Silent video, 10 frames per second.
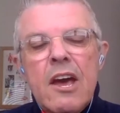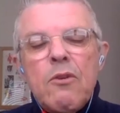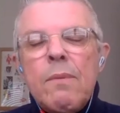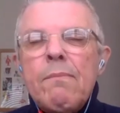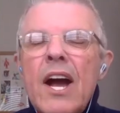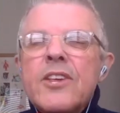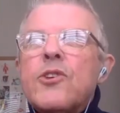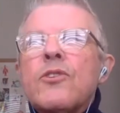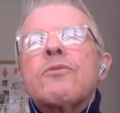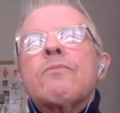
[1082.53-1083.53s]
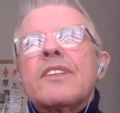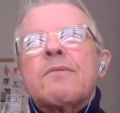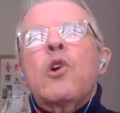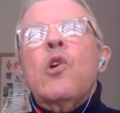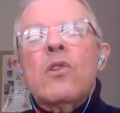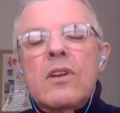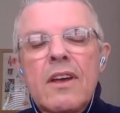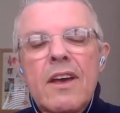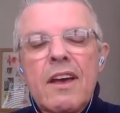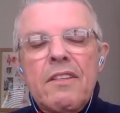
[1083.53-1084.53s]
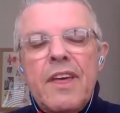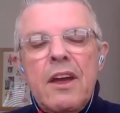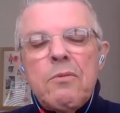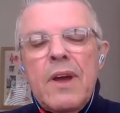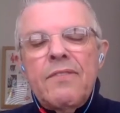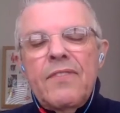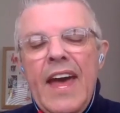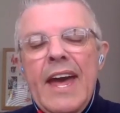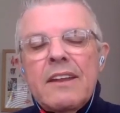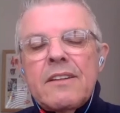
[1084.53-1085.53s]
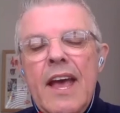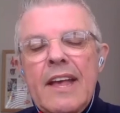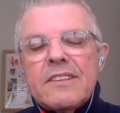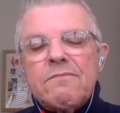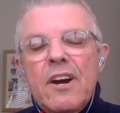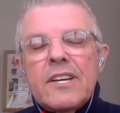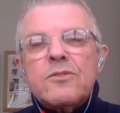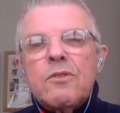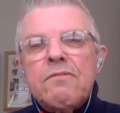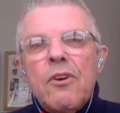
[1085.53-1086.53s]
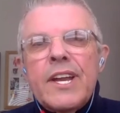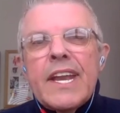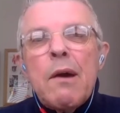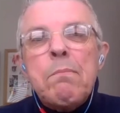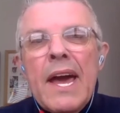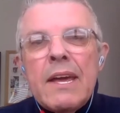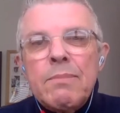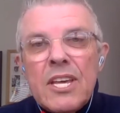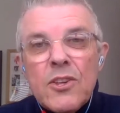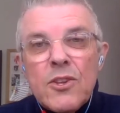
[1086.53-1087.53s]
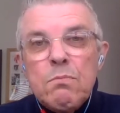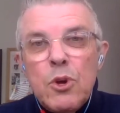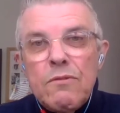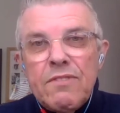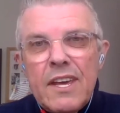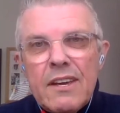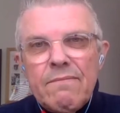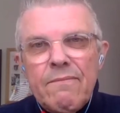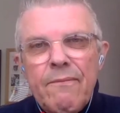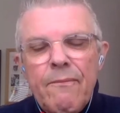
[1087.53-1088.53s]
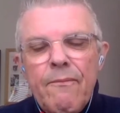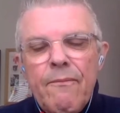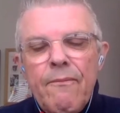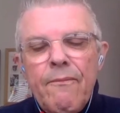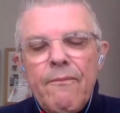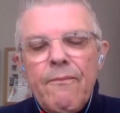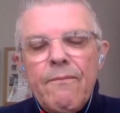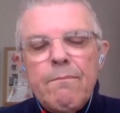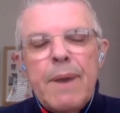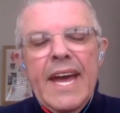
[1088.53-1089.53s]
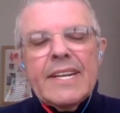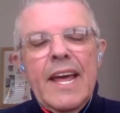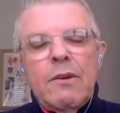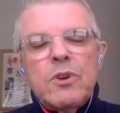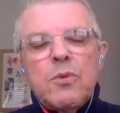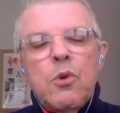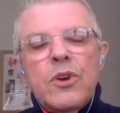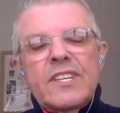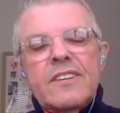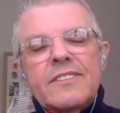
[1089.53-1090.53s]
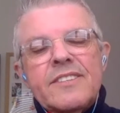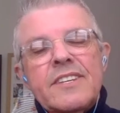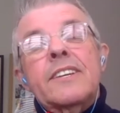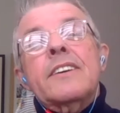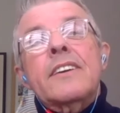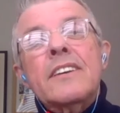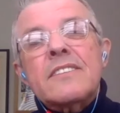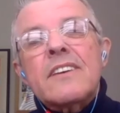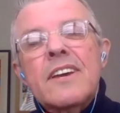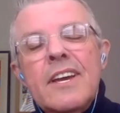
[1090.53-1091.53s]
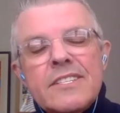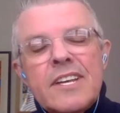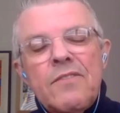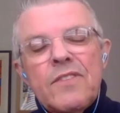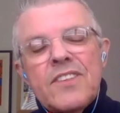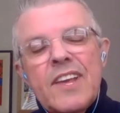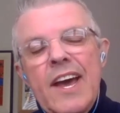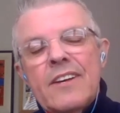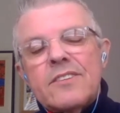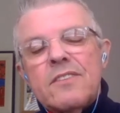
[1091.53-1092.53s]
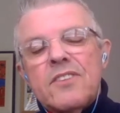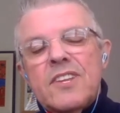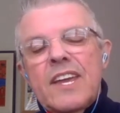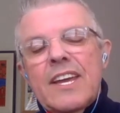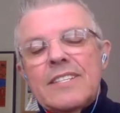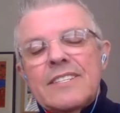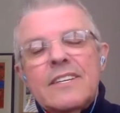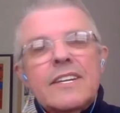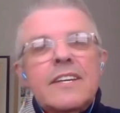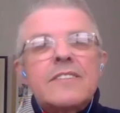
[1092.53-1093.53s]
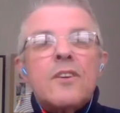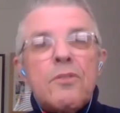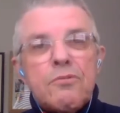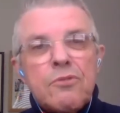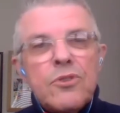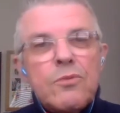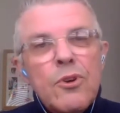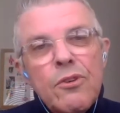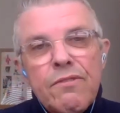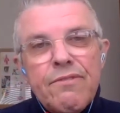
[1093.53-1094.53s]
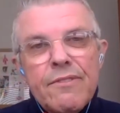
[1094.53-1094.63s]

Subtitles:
When my children were small, they read that as advice to avoid a babyish movie. Bad language warnings on CDs sent the sales of stickered CDs through the roof.